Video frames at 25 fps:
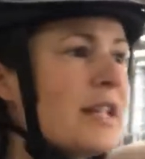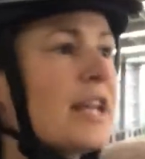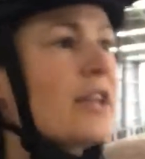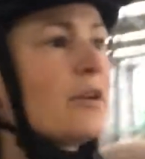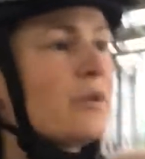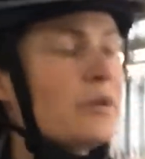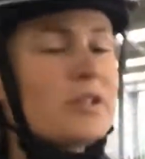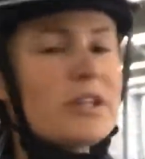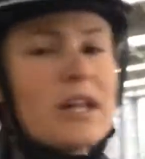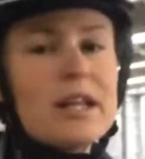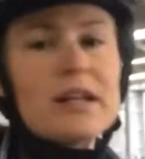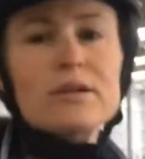
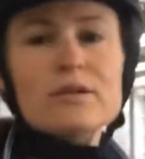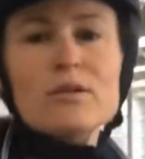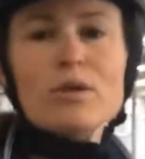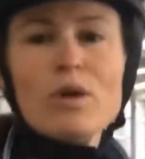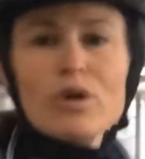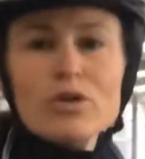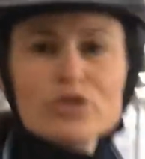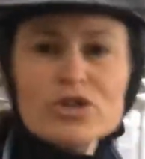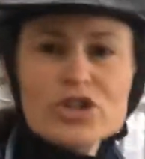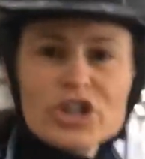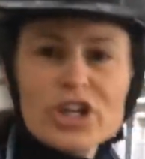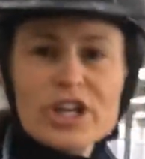language like
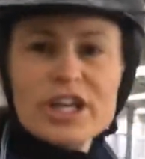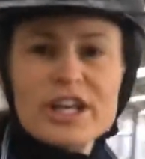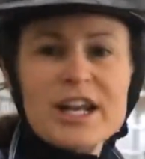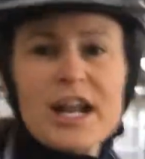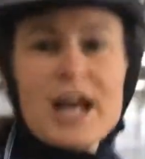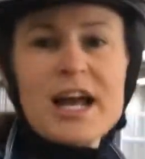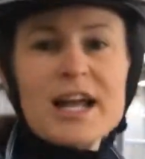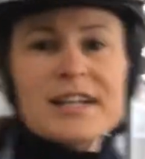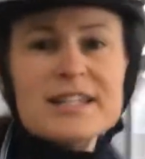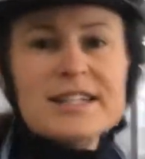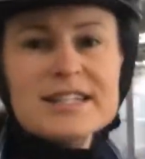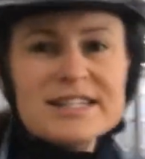logic and
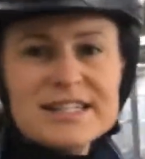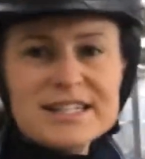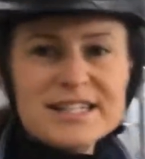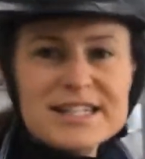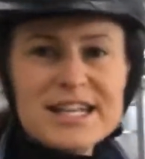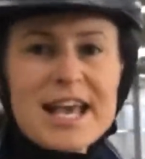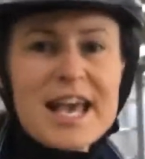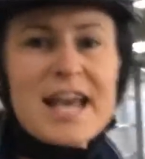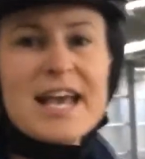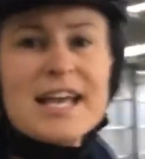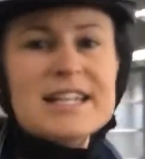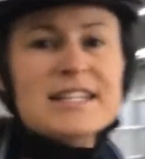
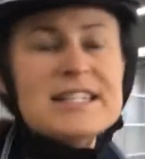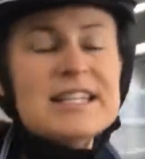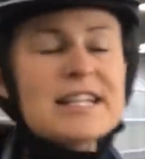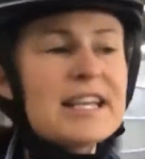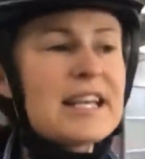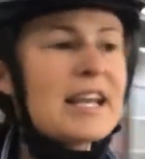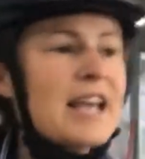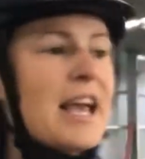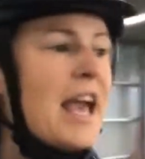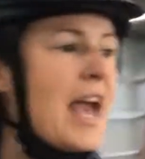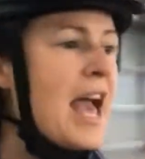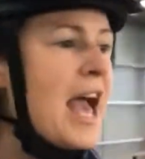understanding,
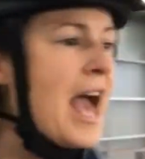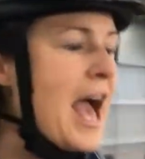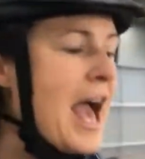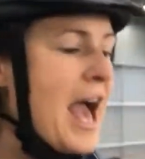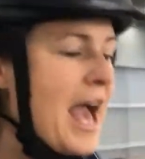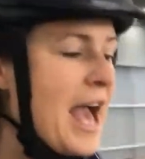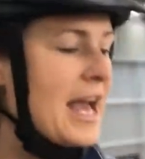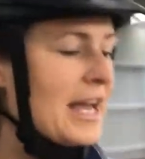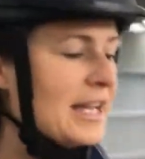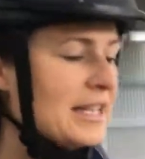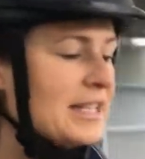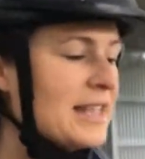
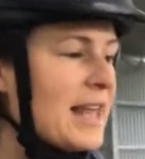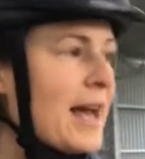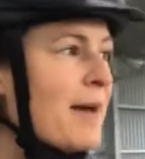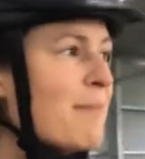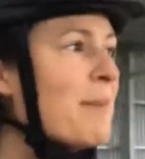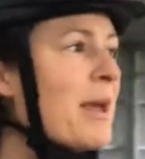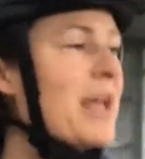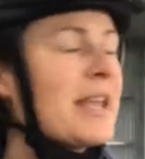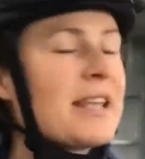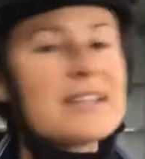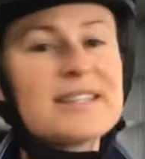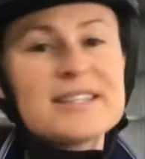and that
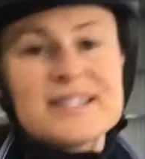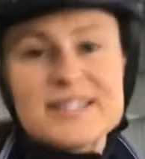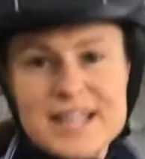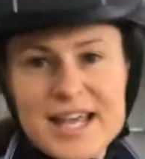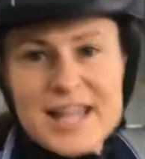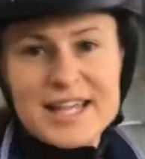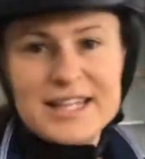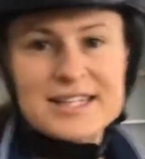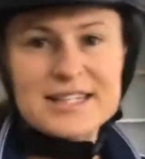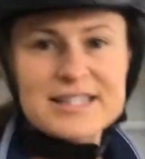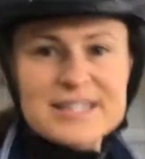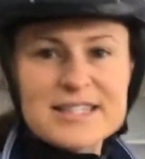makes
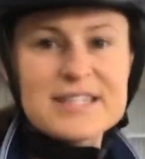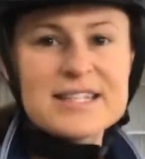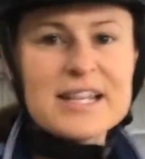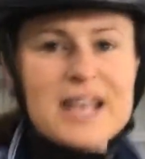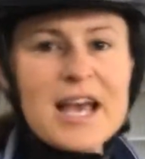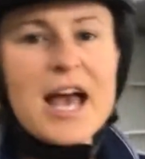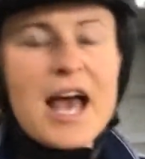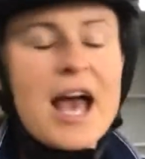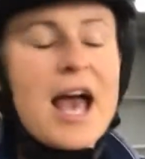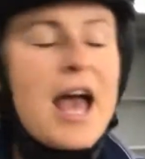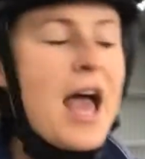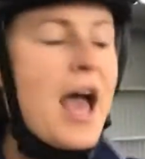sense.
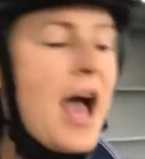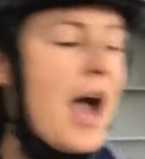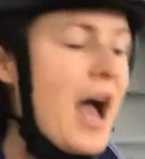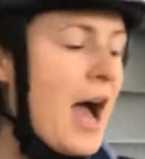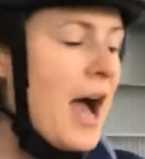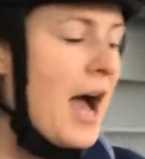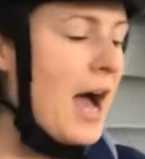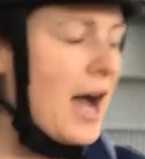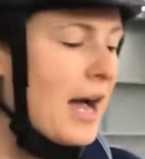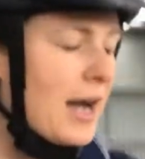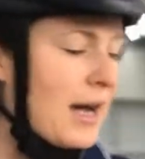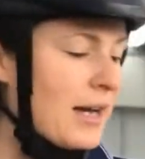
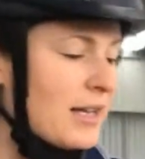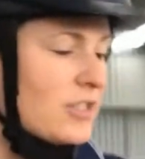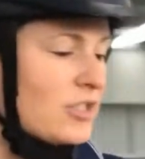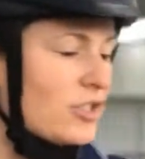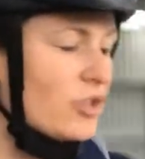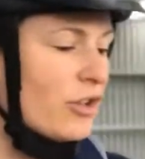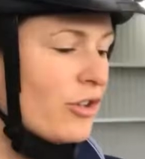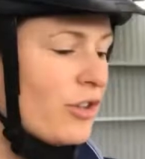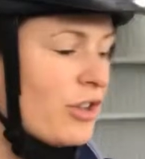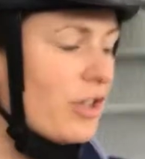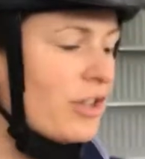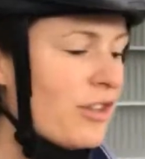
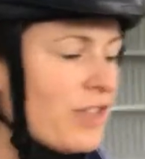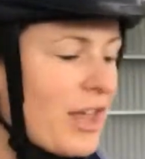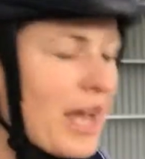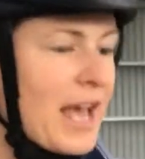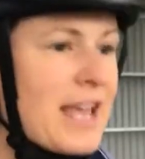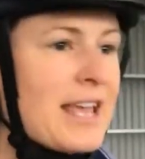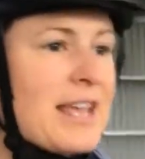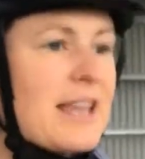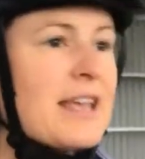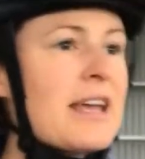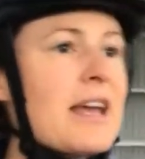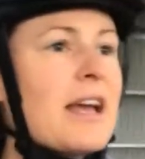So that
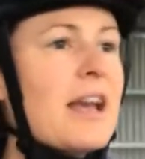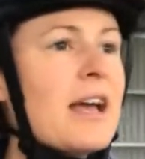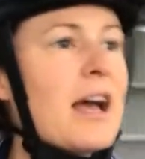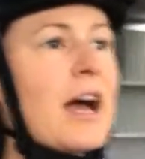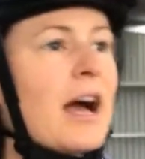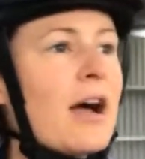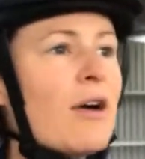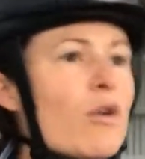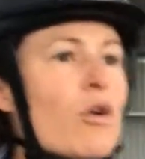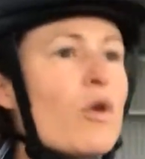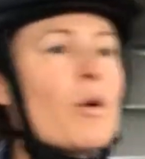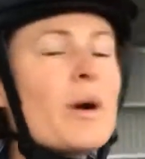they
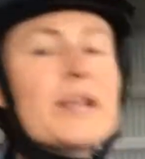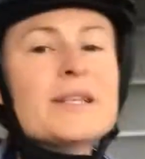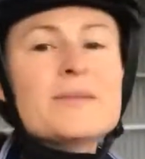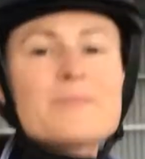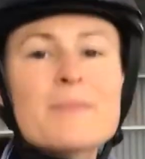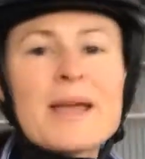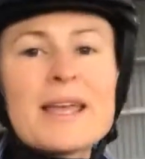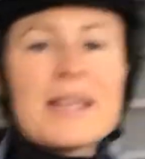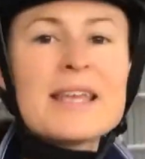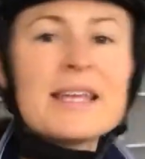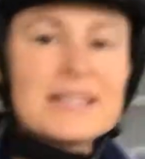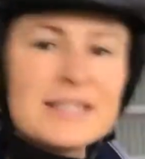are always
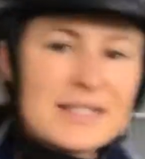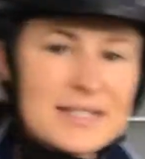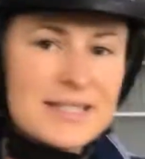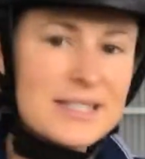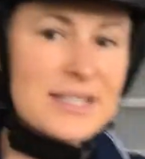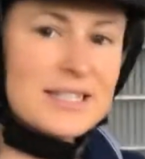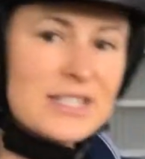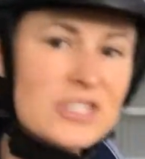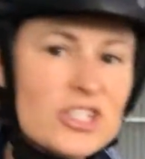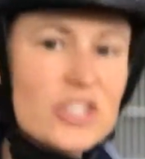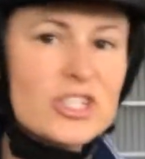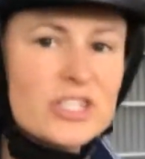making
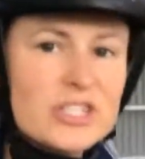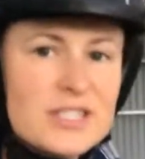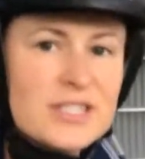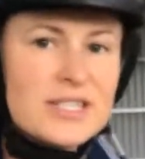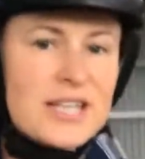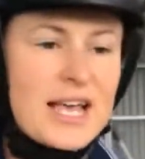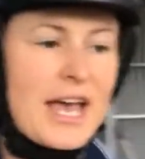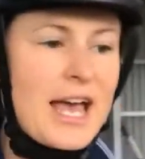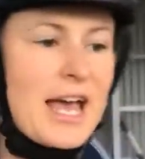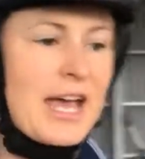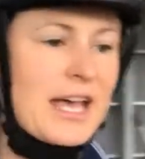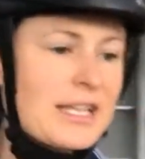decisions
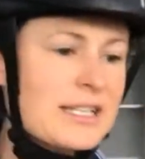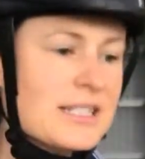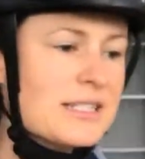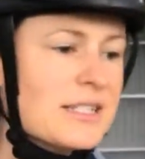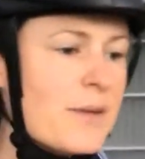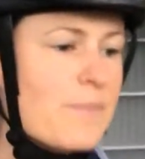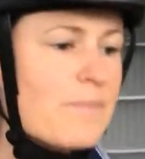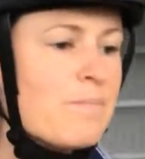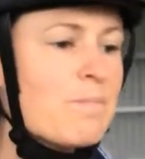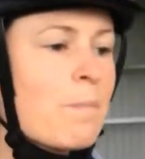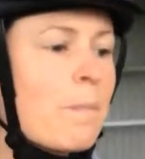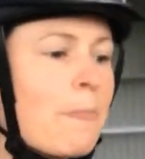and
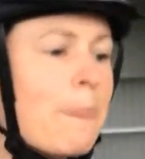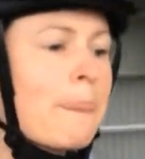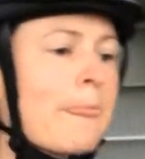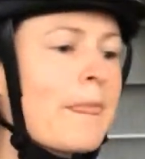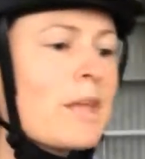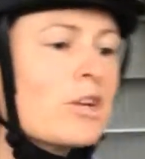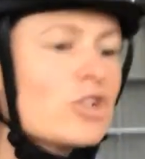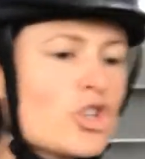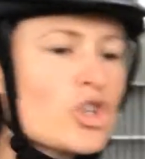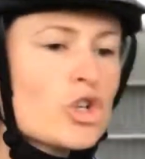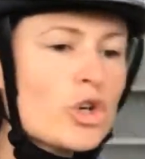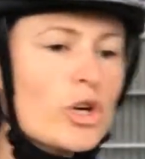
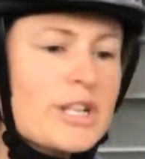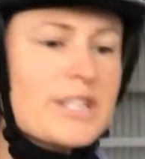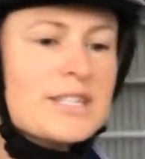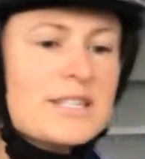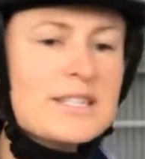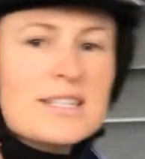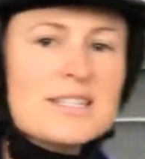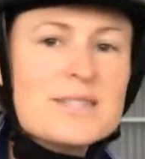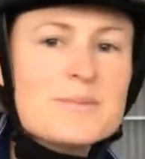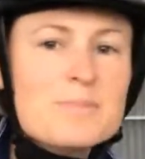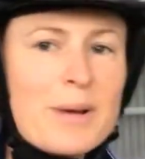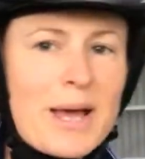
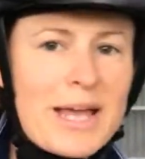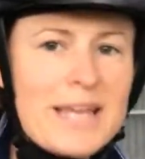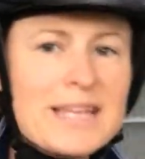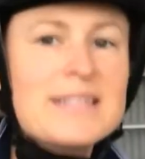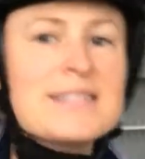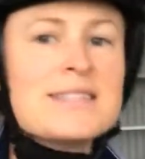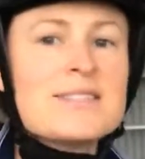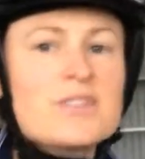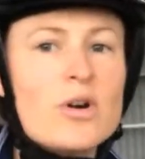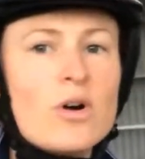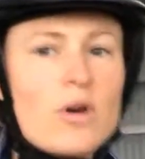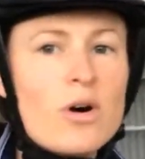choices
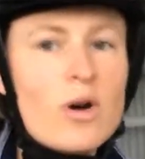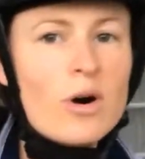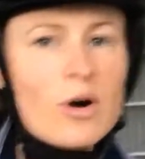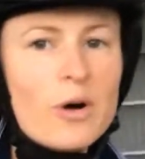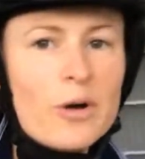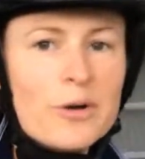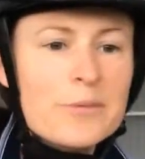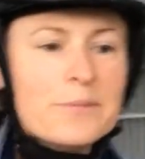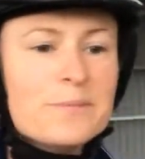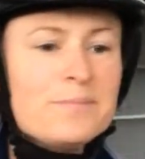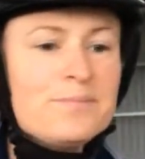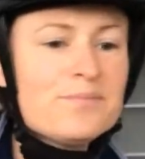based
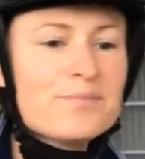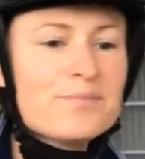on